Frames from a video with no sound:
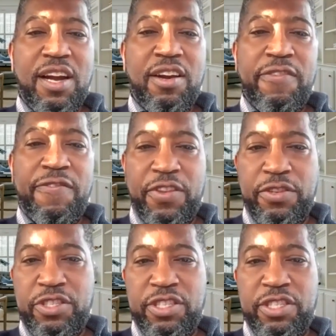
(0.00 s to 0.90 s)
her
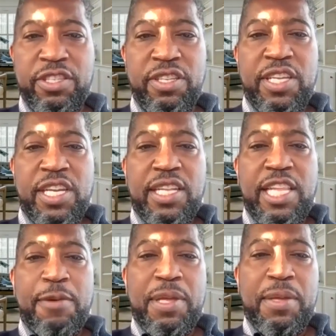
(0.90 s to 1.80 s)
future.
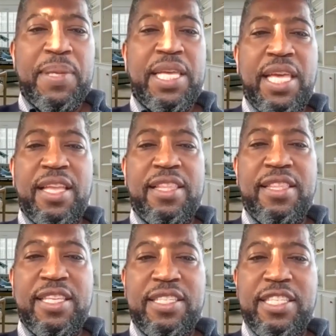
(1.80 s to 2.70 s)
Let me begin
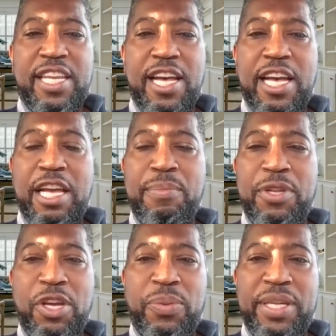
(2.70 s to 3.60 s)
this time
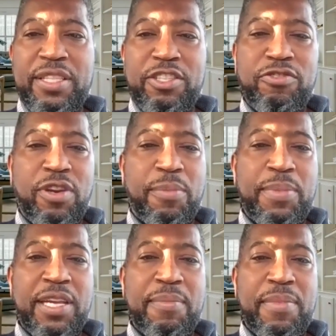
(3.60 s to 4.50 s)
knowing the
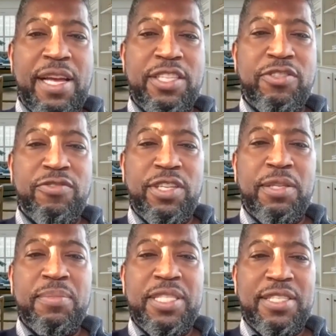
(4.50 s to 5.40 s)
drumming of my
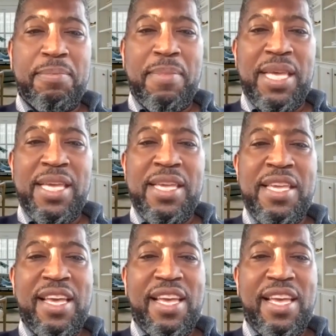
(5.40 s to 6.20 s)
dreams is me